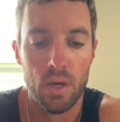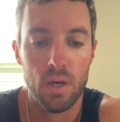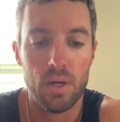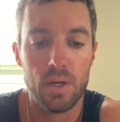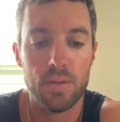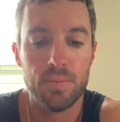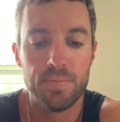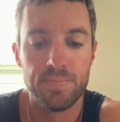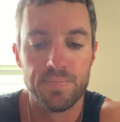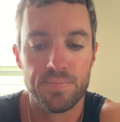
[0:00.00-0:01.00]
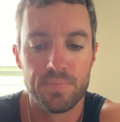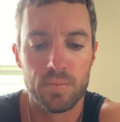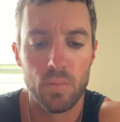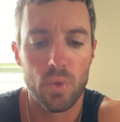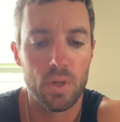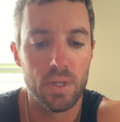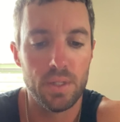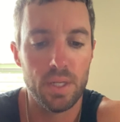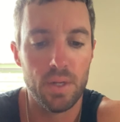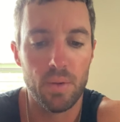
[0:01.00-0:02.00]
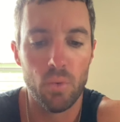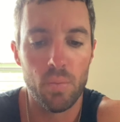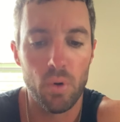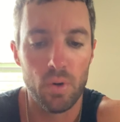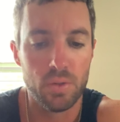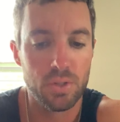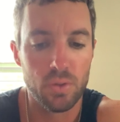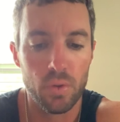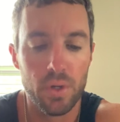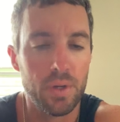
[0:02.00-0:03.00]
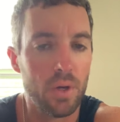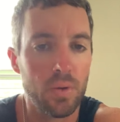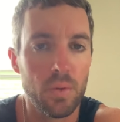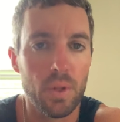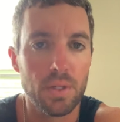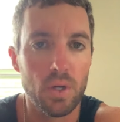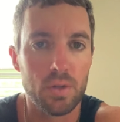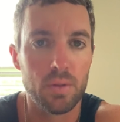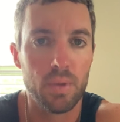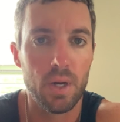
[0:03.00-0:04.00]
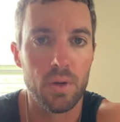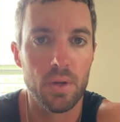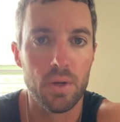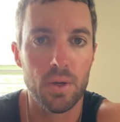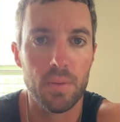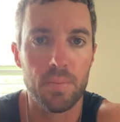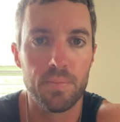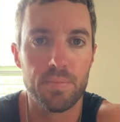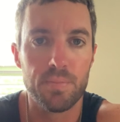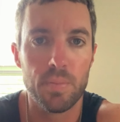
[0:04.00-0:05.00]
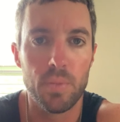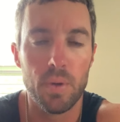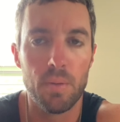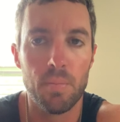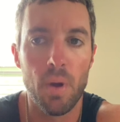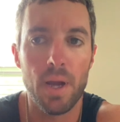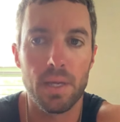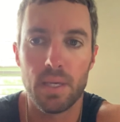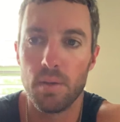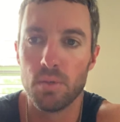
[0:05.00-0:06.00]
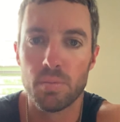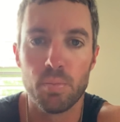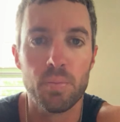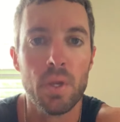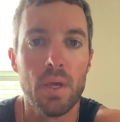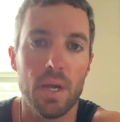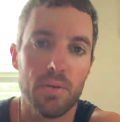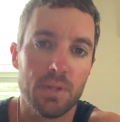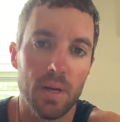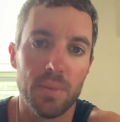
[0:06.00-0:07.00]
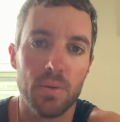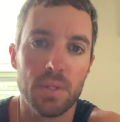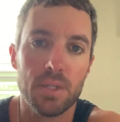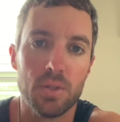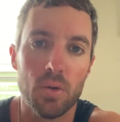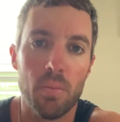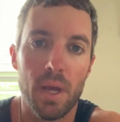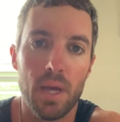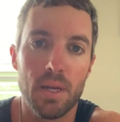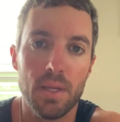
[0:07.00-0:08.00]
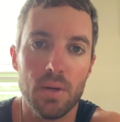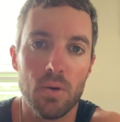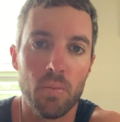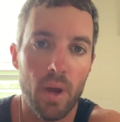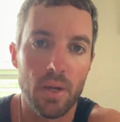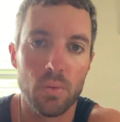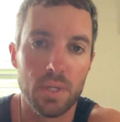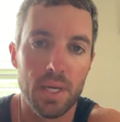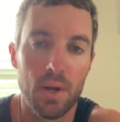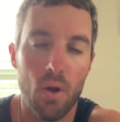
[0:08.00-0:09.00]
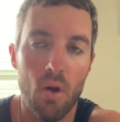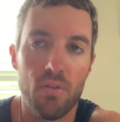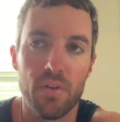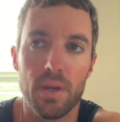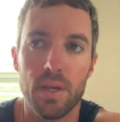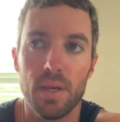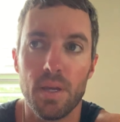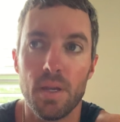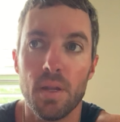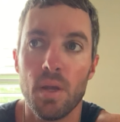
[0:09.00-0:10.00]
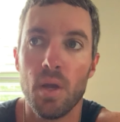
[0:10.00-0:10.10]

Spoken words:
And then in one part of the story, they talked about the Mike. Every time they would get to a bad hill, Mike would get off and